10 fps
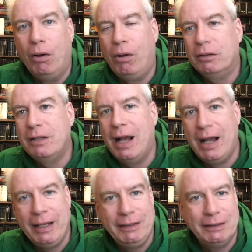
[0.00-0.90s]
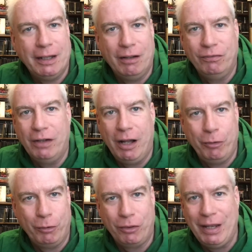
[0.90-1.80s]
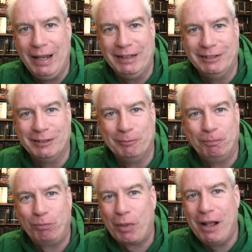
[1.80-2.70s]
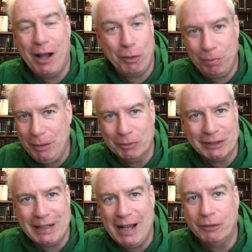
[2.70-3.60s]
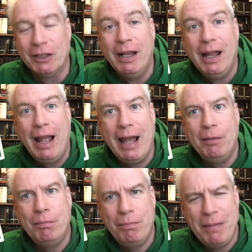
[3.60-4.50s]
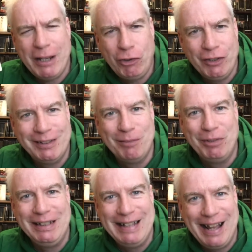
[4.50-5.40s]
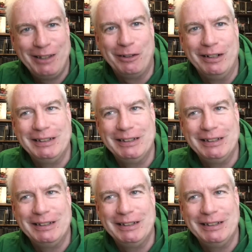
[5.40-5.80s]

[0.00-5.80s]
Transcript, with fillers: all kinds of other things, other people's accounts, and meshes them together.